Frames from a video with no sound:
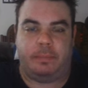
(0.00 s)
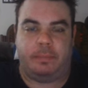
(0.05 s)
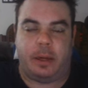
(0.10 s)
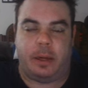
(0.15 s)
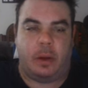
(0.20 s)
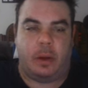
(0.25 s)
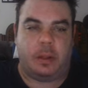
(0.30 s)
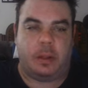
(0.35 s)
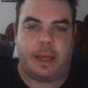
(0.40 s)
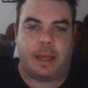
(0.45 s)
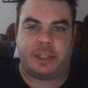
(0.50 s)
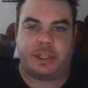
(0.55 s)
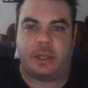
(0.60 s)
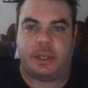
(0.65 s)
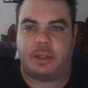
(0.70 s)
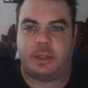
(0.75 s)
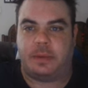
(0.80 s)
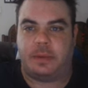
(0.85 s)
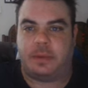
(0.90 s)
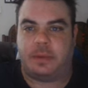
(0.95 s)

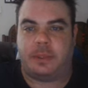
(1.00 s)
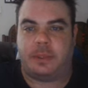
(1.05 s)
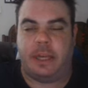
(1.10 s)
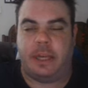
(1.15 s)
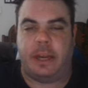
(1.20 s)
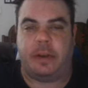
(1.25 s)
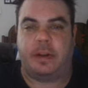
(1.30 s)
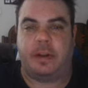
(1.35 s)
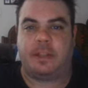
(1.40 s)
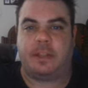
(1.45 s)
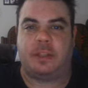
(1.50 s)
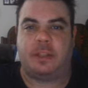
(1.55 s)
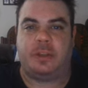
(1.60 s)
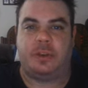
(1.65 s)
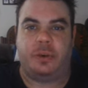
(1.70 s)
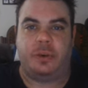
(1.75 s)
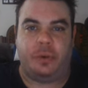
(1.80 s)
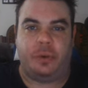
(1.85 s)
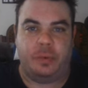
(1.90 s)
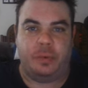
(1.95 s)
election secrets
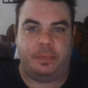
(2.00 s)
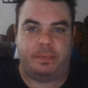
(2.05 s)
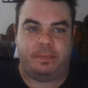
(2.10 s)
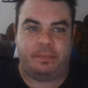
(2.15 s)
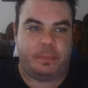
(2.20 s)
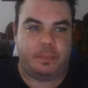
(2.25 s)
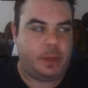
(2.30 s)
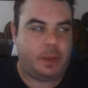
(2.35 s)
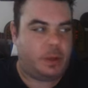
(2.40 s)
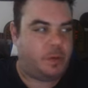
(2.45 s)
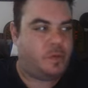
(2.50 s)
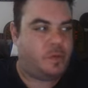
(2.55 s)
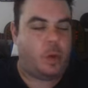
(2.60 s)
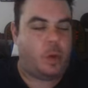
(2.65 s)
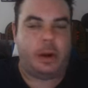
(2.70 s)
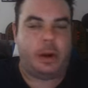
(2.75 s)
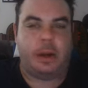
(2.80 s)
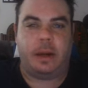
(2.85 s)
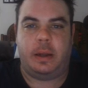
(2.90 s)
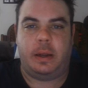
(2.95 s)
to
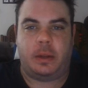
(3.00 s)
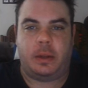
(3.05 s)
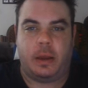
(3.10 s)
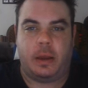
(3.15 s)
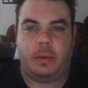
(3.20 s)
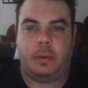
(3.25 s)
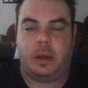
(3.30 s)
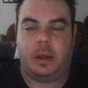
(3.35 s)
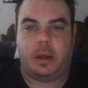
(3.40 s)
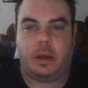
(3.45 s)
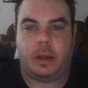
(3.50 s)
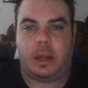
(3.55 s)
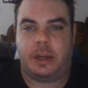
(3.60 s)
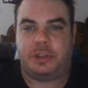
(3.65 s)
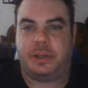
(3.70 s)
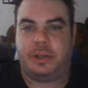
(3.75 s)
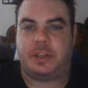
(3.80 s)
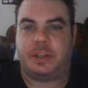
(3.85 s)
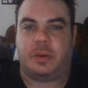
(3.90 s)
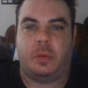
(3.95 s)
foreign
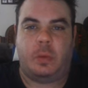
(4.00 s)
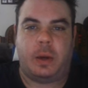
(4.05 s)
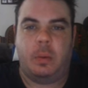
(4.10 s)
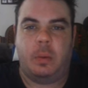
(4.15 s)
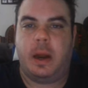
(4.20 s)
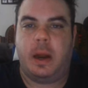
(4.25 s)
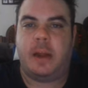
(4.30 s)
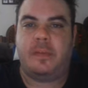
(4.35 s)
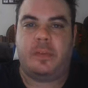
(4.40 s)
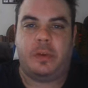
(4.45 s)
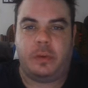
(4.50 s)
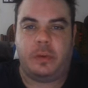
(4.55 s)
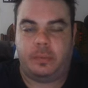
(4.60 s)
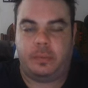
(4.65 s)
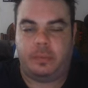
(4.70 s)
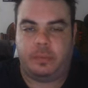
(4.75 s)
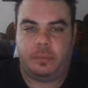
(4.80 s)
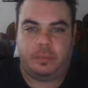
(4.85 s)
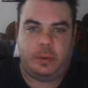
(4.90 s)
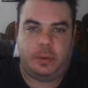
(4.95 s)
countries or
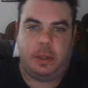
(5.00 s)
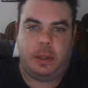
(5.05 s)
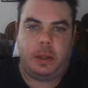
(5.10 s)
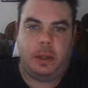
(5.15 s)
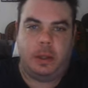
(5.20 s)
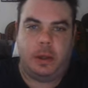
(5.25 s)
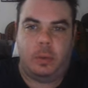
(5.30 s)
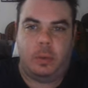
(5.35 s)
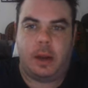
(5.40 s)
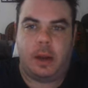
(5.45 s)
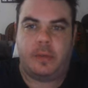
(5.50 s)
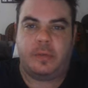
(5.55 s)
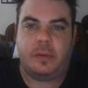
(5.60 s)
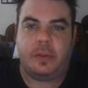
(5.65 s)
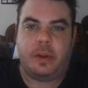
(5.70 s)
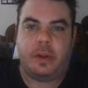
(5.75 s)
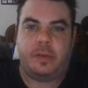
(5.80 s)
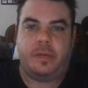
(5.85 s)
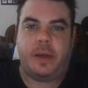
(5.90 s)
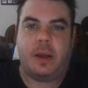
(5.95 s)
whatever whatever
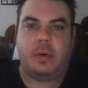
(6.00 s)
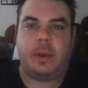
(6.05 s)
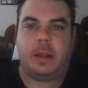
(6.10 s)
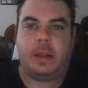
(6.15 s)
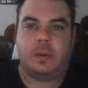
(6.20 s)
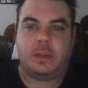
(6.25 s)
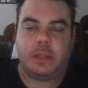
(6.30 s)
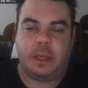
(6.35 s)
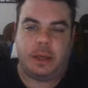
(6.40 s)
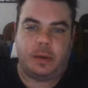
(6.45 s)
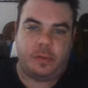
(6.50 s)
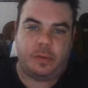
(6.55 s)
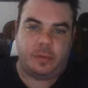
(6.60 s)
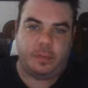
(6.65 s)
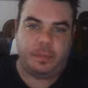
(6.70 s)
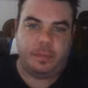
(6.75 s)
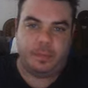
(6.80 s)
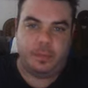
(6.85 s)
they're found guilty of.